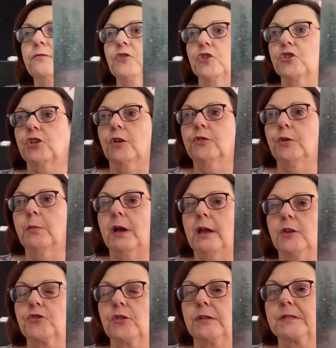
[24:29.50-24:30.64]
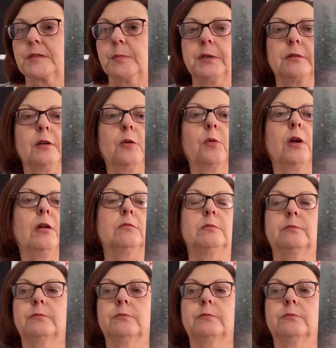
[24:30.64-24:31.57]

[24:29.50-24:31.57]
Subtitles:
just shown you my address, but oh well.